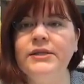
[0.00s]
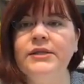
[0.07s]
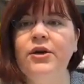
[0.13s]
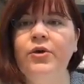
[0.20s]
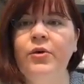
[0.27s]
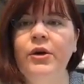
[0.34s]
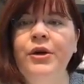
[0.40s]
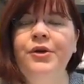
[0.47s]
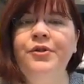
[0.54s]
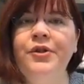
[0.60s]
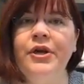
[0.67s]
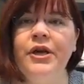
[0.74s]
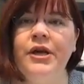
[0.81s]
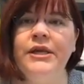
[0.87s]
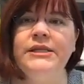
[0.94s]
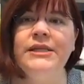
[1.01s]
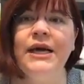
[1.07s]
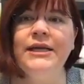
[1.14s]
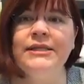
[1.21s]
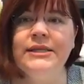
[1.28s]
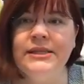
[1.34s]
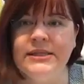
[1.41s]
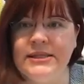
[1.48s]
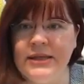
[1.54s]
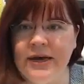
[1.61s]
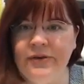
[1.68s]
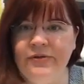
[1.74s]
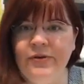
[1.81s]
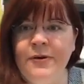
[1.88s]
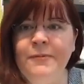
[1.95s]
So the sizing
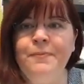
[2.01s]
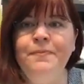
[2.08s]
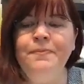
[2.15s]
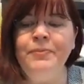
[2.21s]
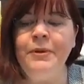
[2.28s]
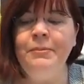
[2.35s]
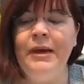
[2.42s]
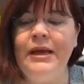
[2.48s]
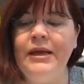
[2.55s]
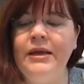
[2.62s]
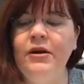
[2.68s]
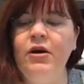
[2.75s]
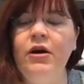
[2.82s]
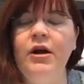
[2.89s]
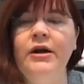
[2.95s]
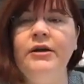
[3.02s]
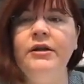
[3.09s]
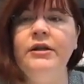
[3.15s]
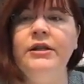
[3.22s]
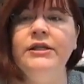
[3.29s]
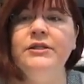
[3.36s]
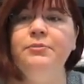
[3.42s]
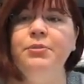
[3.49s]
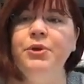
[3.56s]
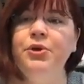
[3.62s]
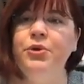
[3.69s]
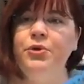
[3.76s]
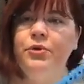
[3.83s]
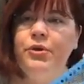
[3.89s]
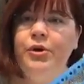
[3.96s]
stuff made it on this
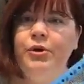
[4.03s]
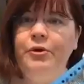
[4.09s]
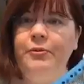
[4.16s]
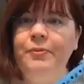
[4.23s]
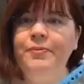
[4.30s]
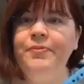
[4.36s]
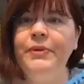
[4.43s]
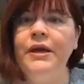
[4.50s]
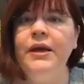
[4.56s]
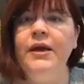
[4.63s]
blue loom.